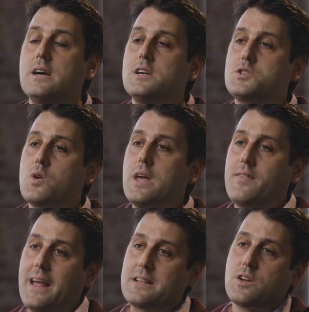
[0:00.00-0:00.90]
So
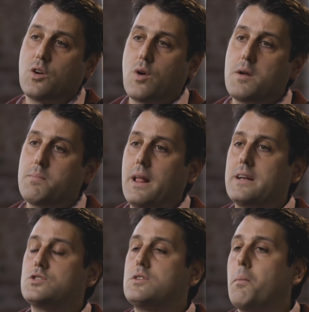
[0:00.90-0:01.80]
yet that's a great
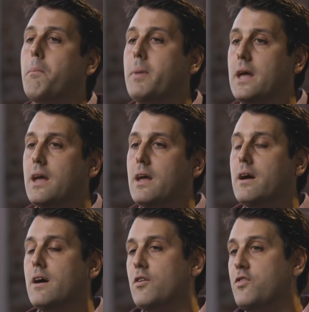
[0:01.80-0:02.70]
place to be
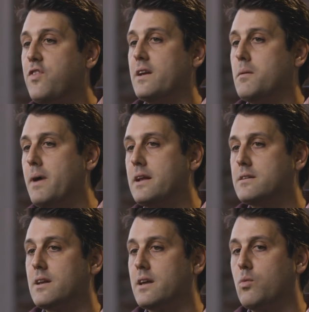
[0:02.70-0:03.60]

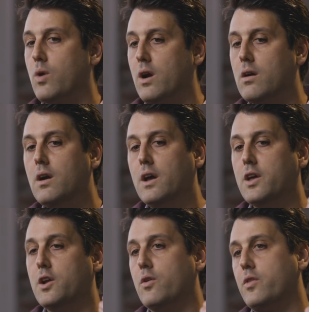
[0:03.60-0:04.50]
fundamentally where,
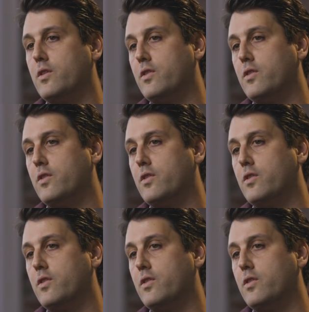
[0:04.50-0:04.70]
you know,